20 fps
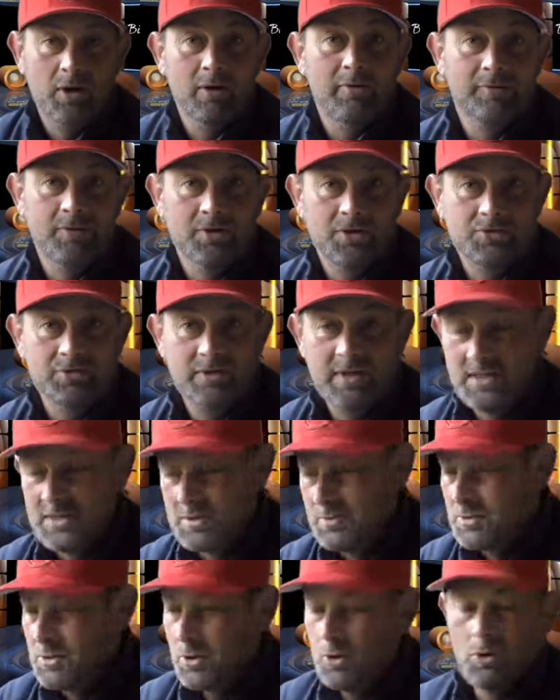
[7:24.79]
off the trees.
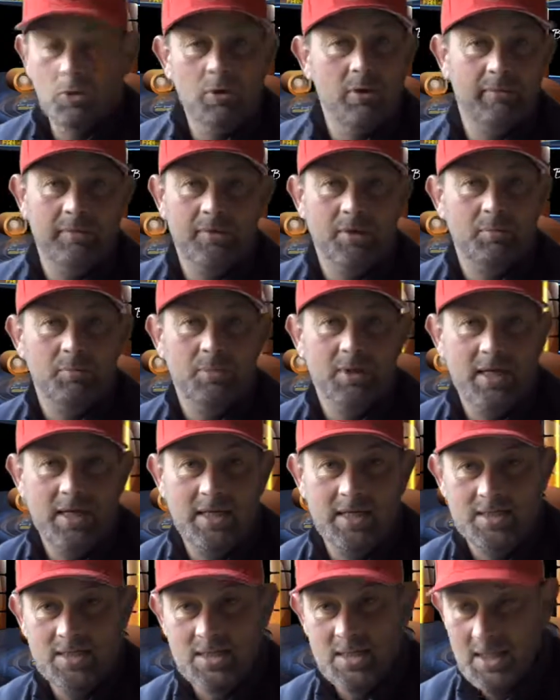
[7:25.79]
It was all over the
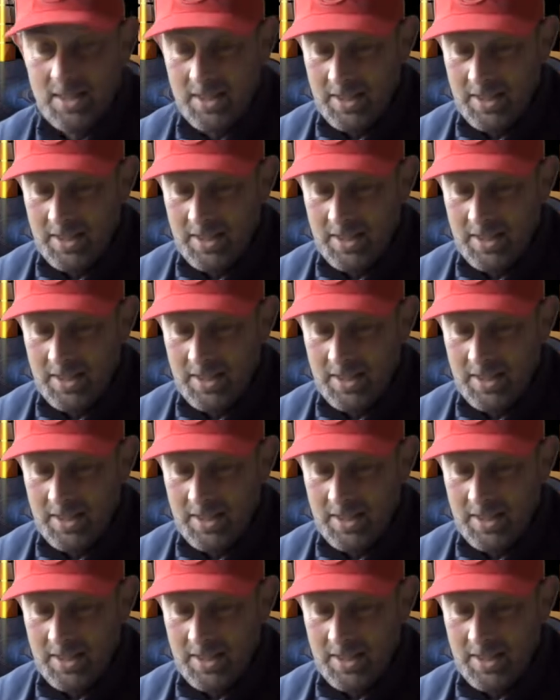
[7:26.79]
place.